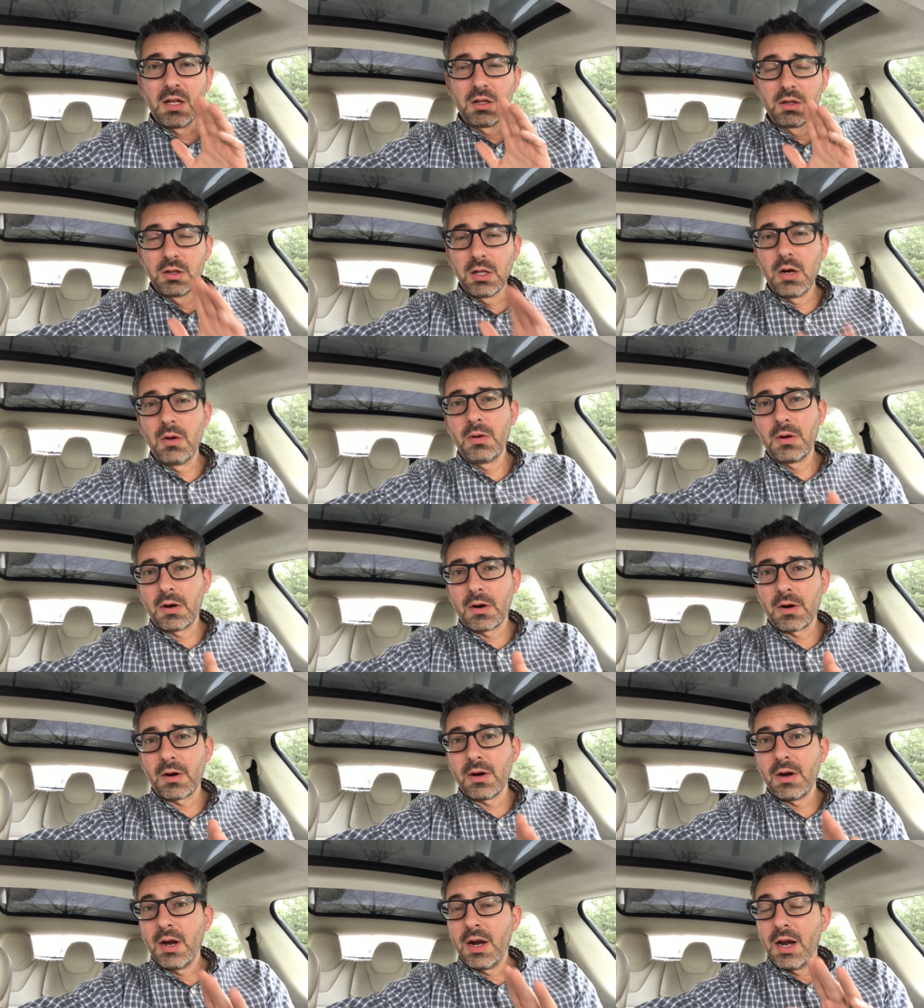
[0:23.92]

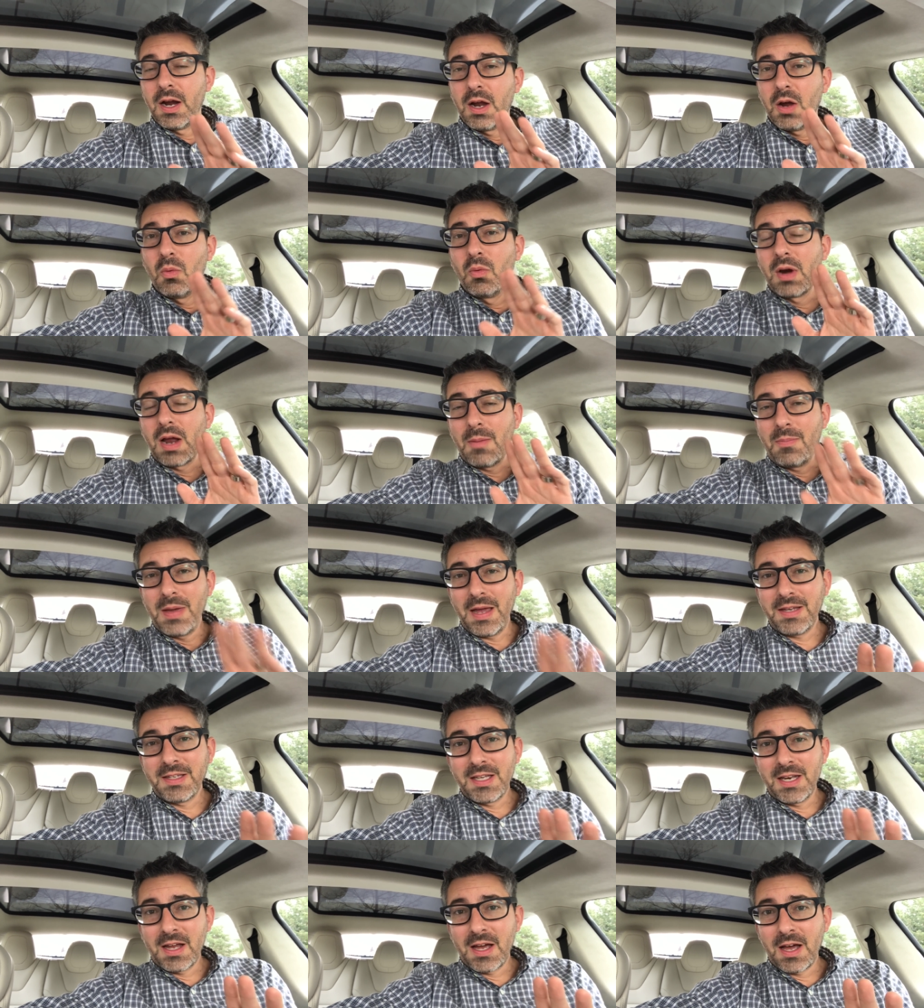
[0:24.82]
loaner. When I
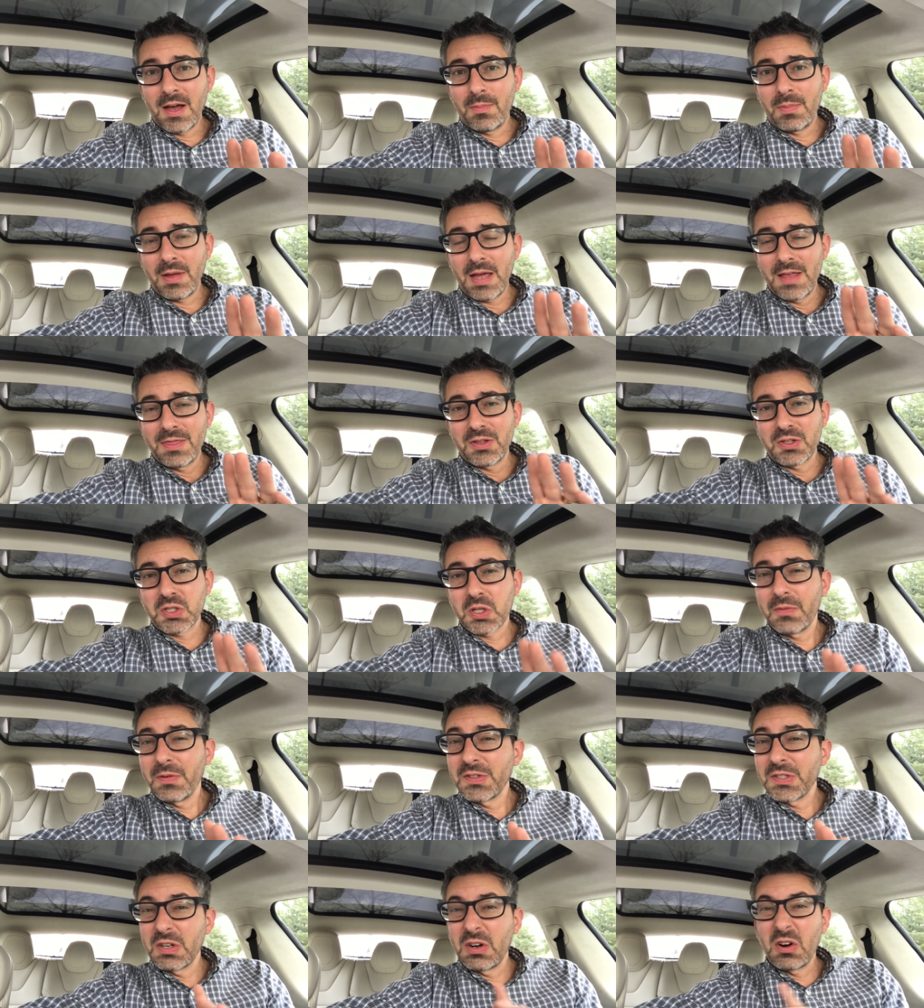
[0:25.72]
picked it up at the
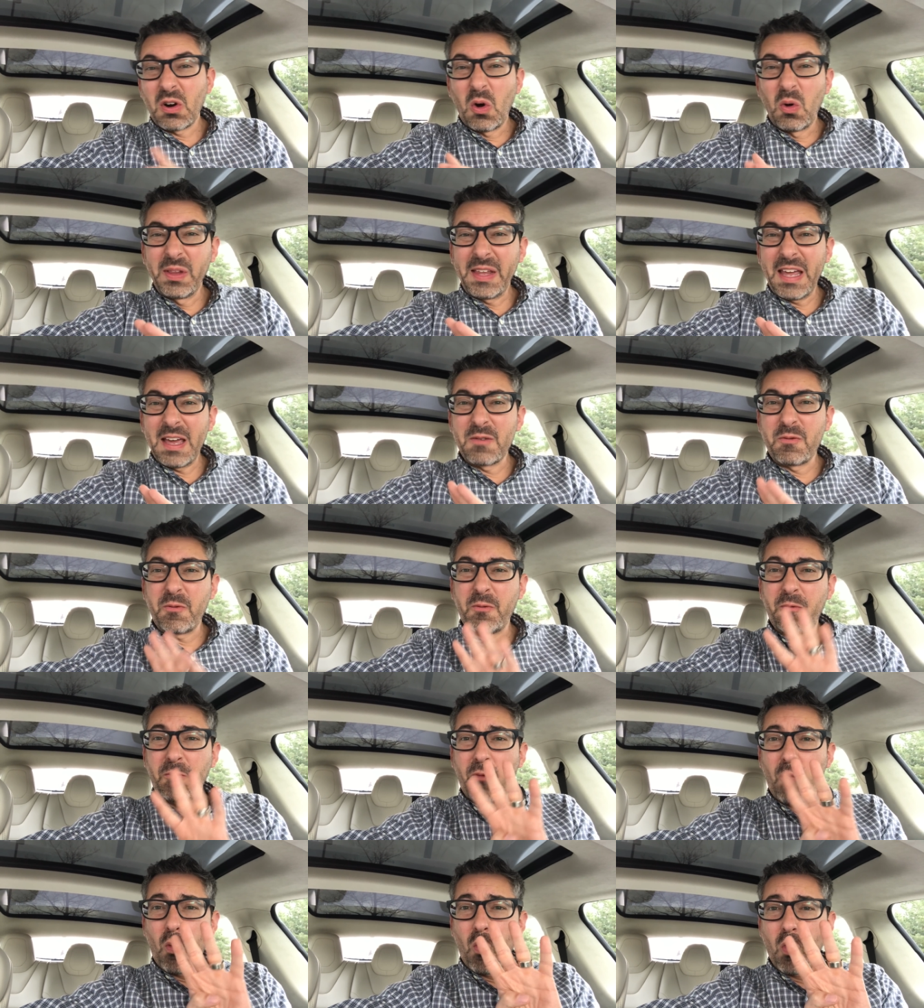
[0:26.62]
service center, it only had
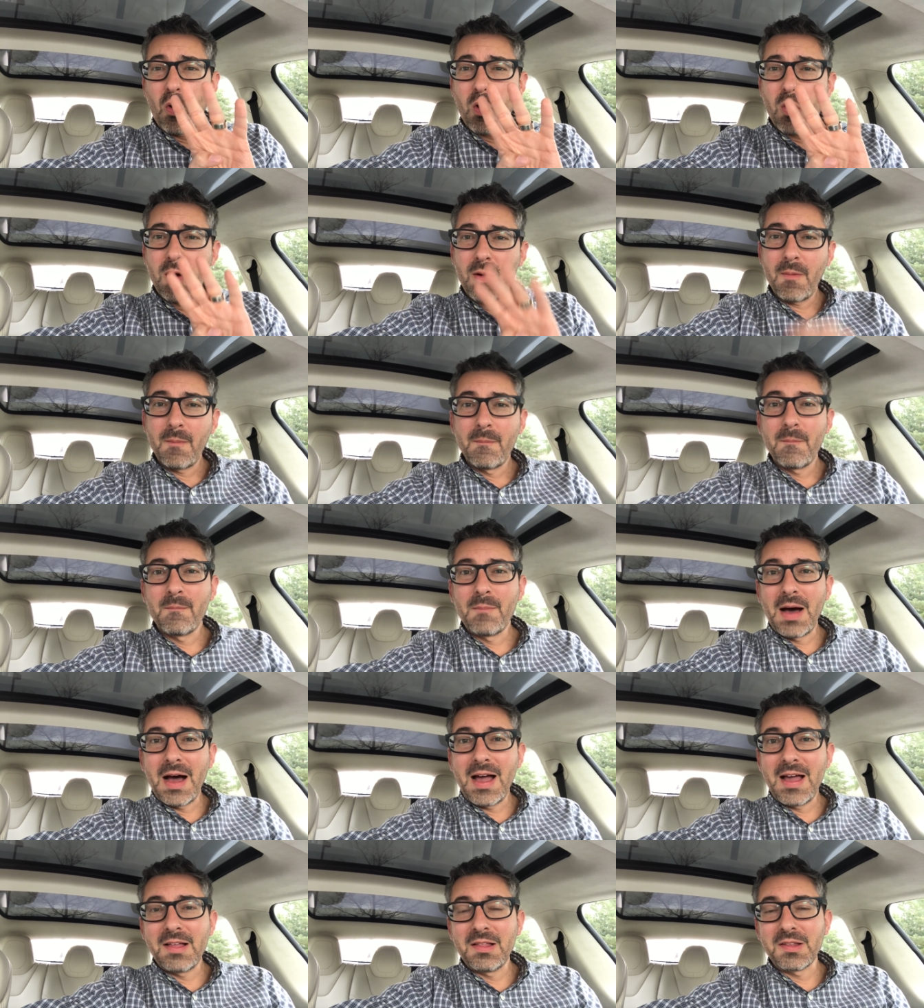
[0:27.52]
four
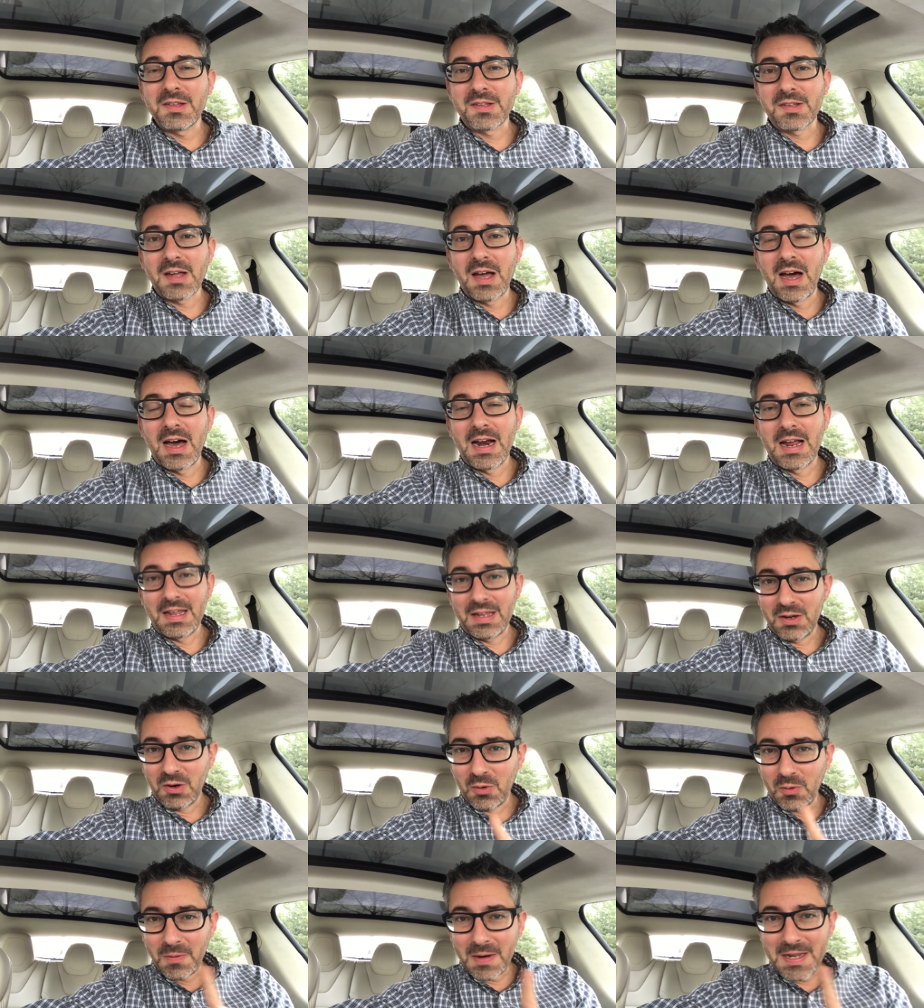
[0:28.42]
miles on it.
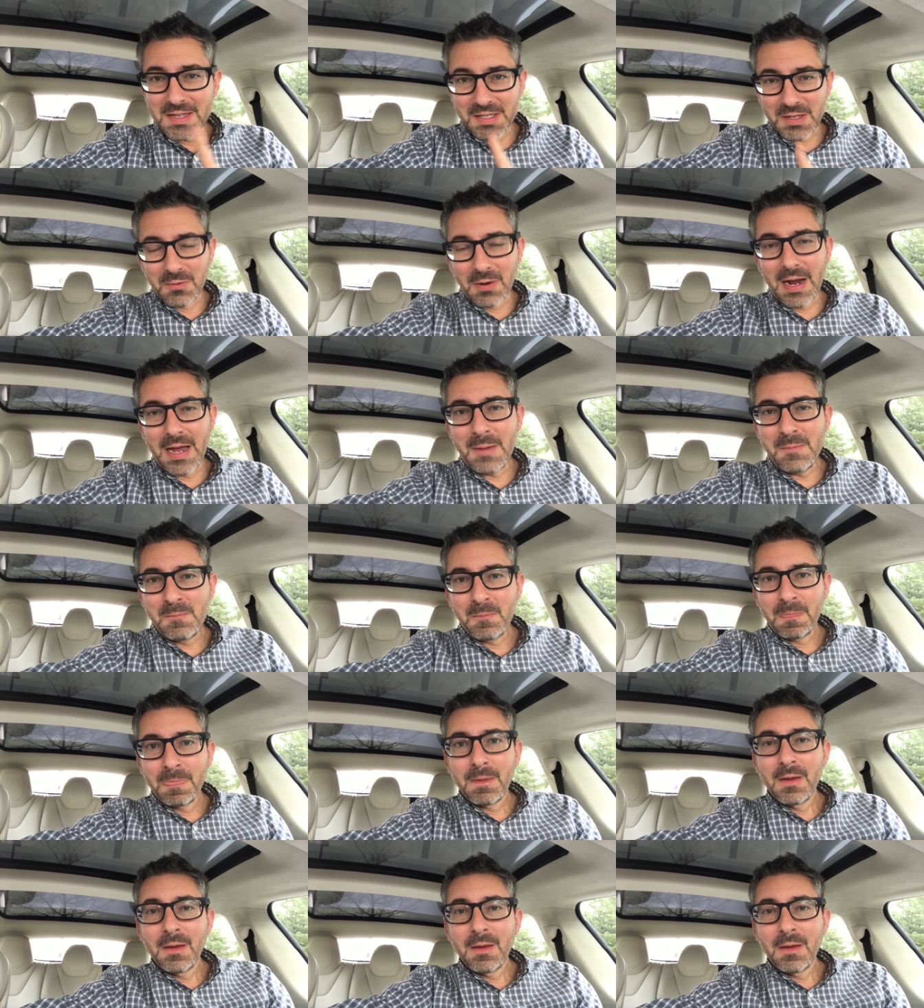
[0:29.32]
Crazy, right?